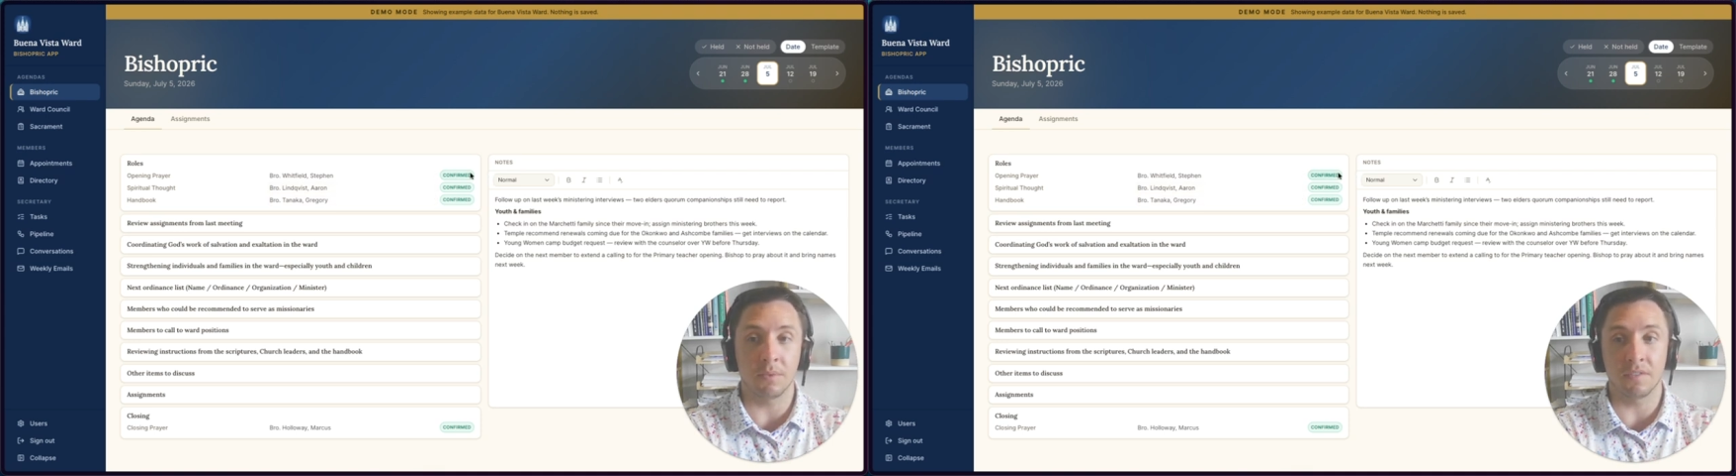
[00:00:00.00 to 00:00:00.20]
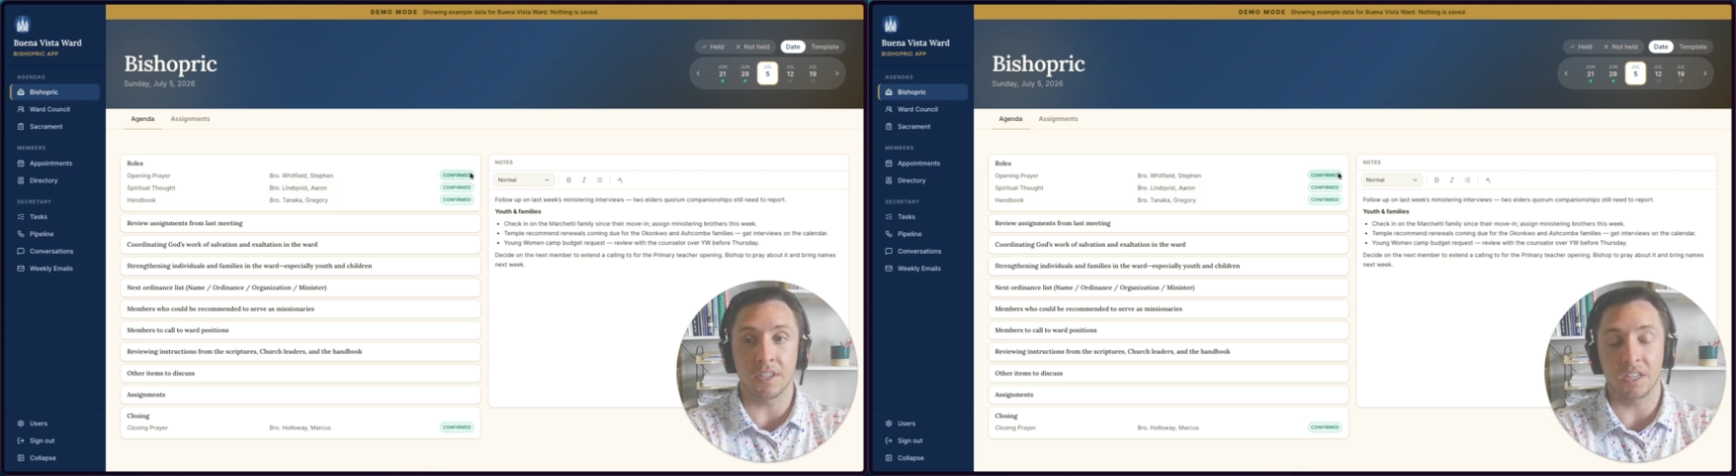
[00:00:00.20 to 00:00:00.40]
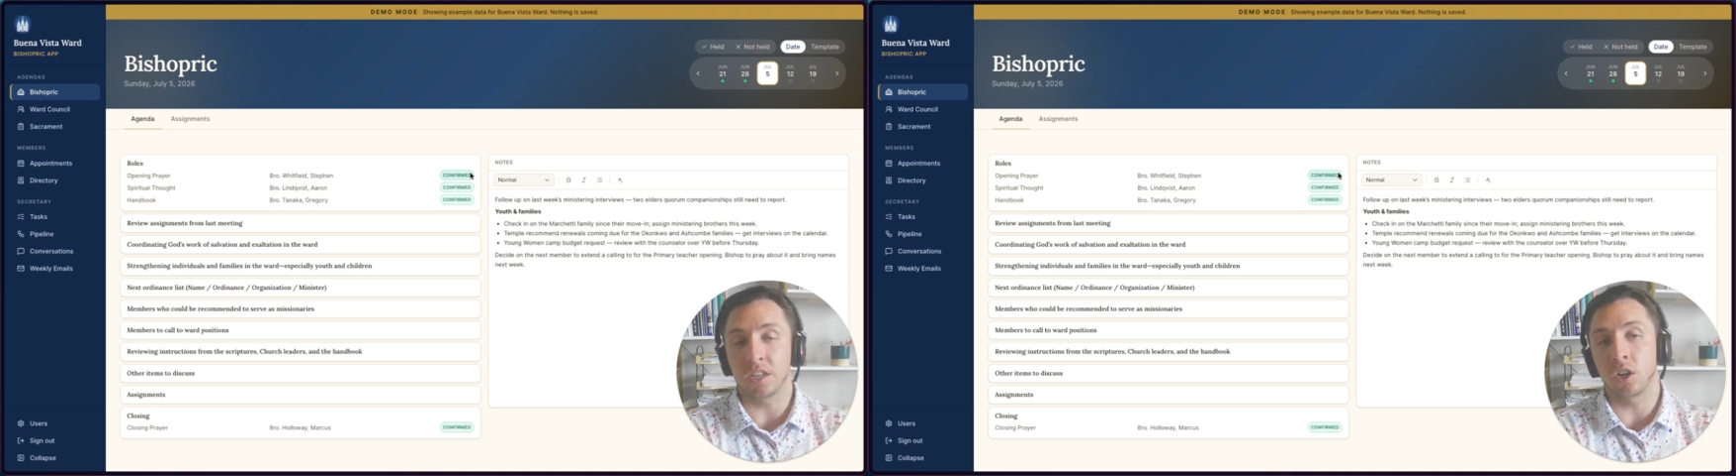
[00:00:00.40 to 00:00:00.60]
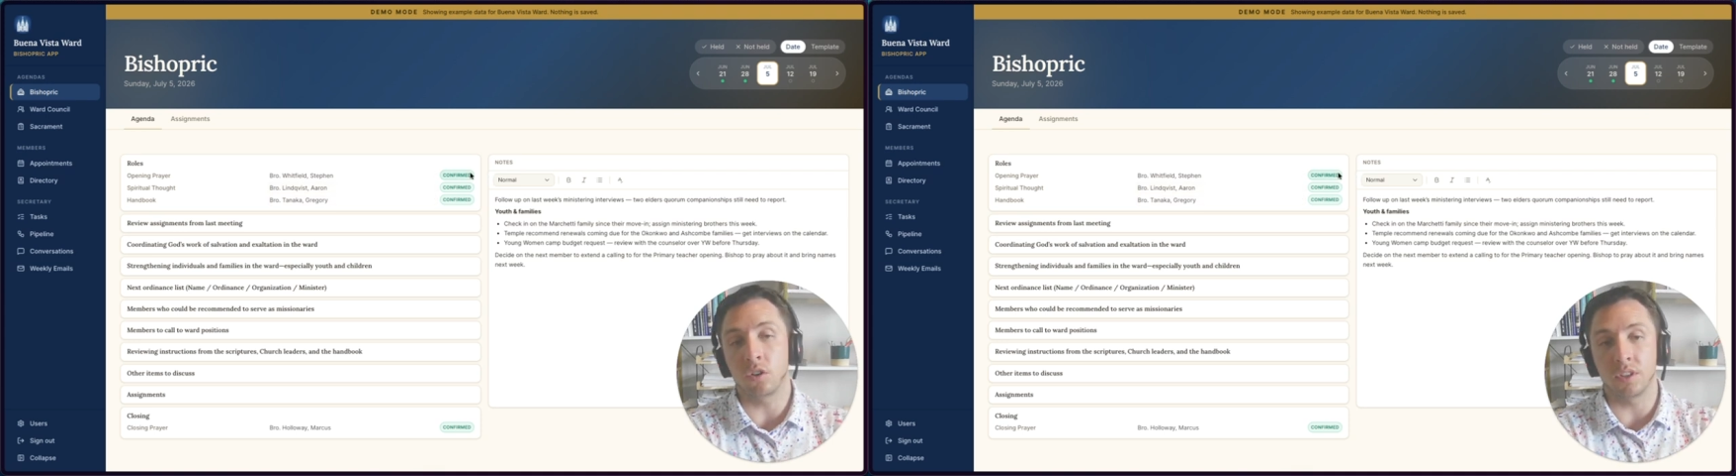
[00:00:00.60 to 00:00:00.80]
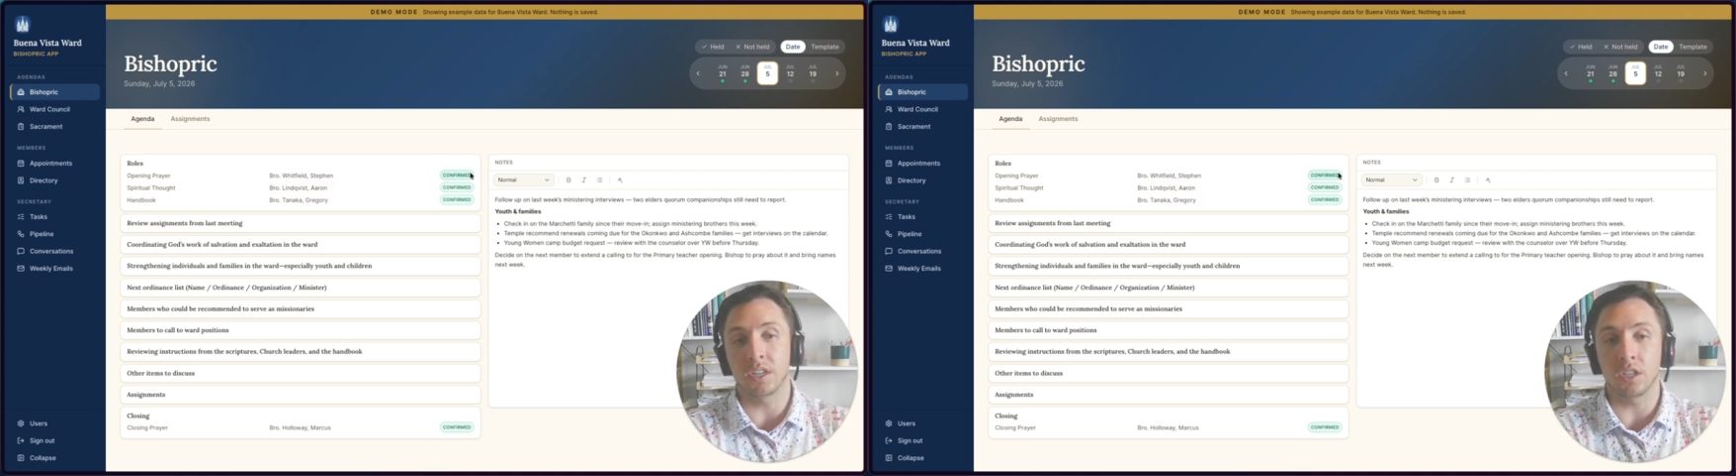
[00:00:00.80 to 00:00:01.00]
If they say
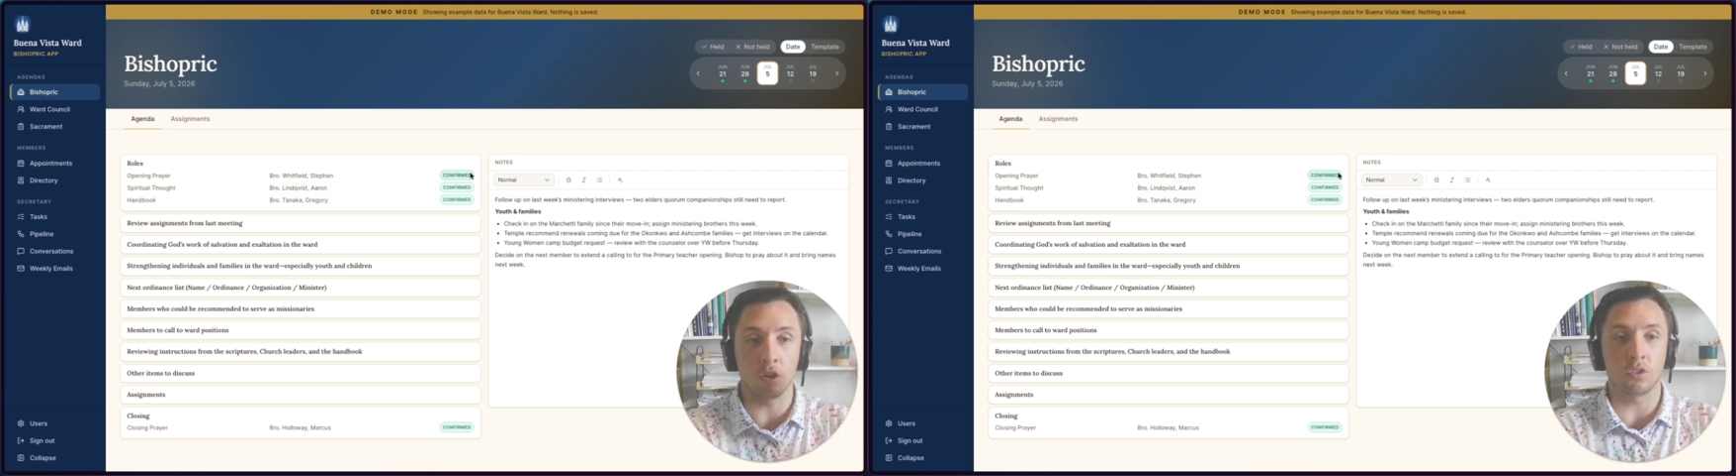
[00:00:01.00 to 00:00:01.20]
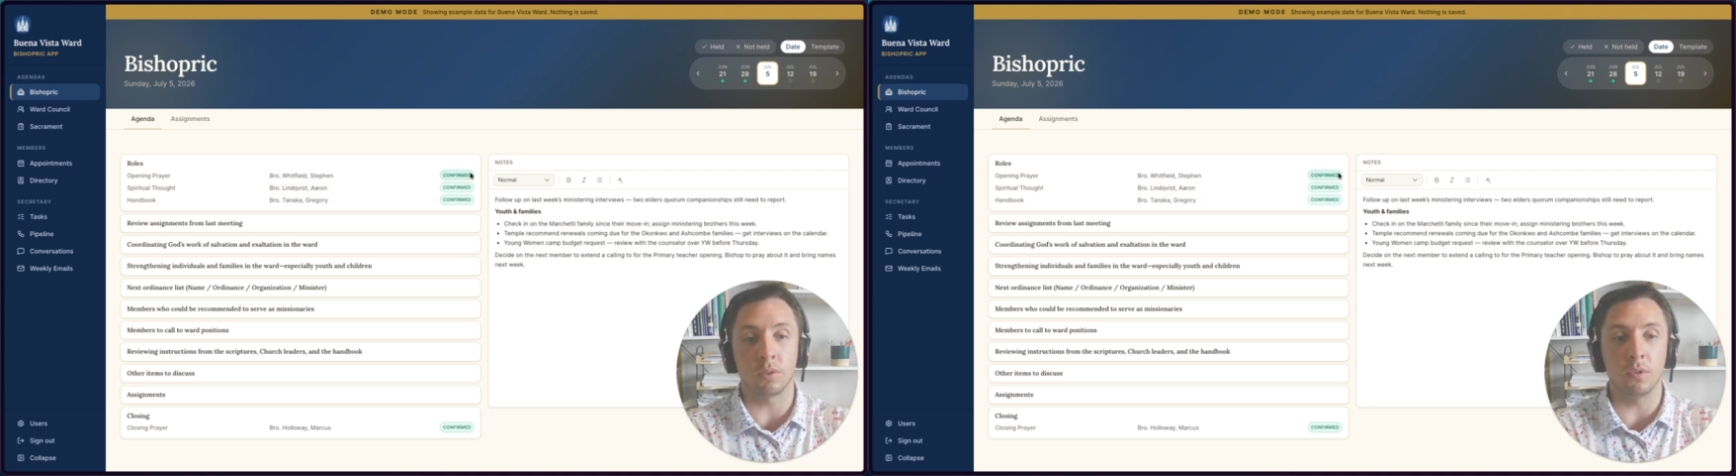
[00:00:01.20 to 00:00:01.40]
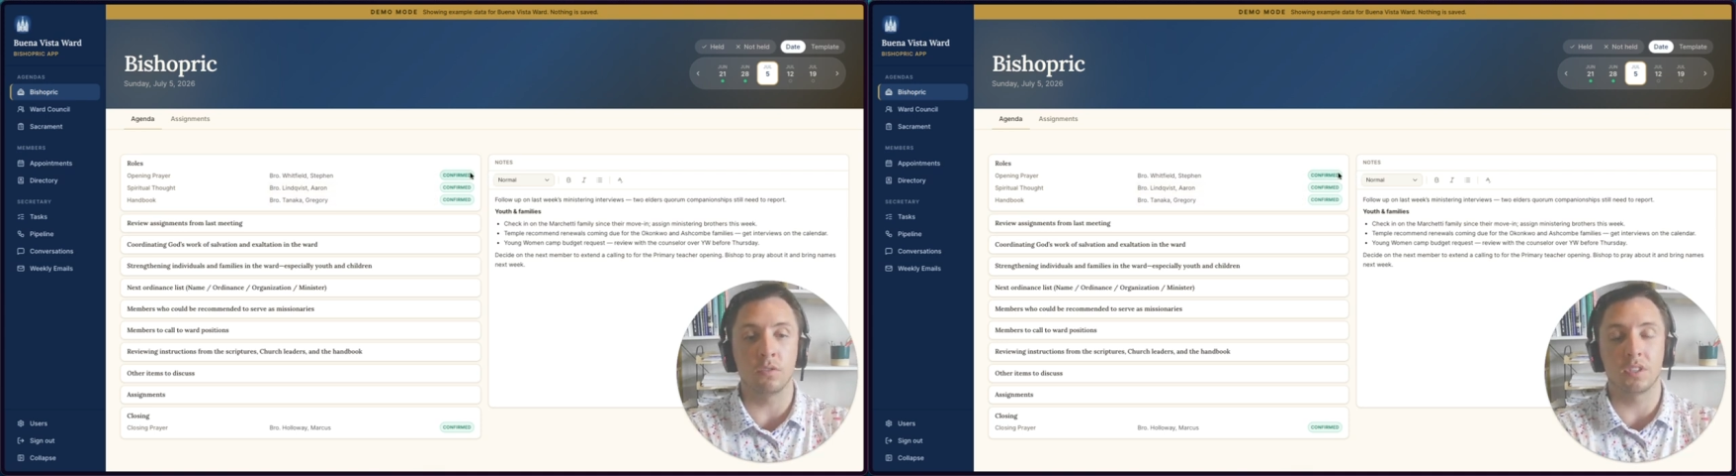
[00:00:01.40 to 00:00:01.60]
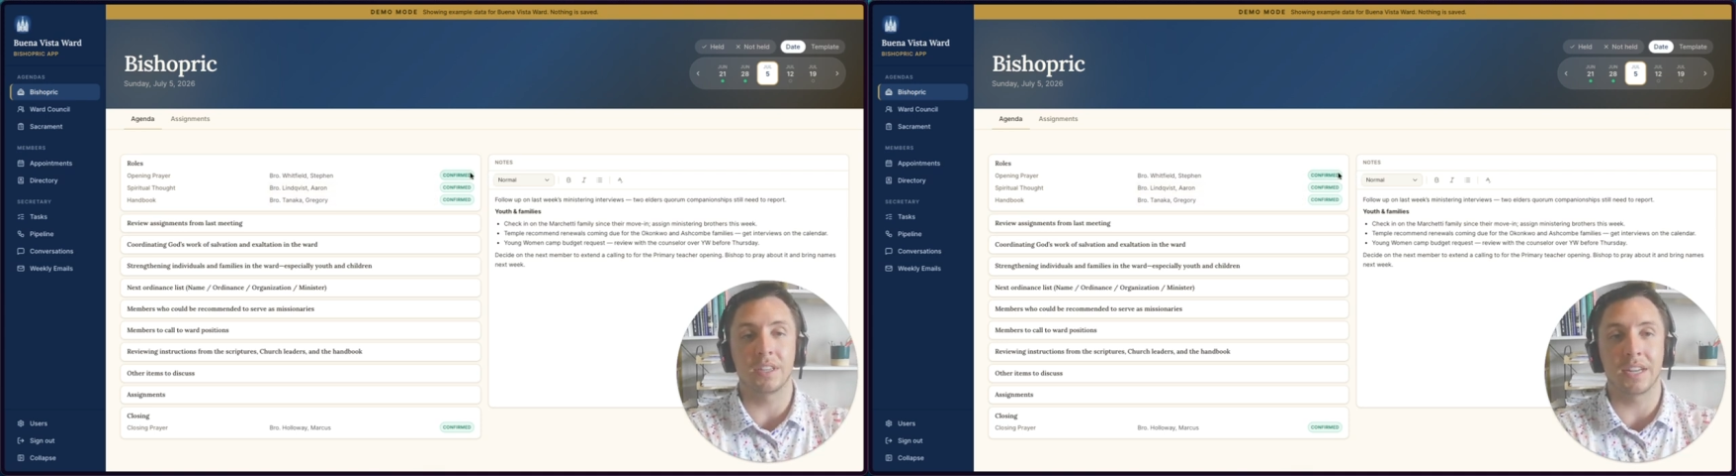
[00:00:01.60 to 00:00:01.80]
no, then it goes and moves to the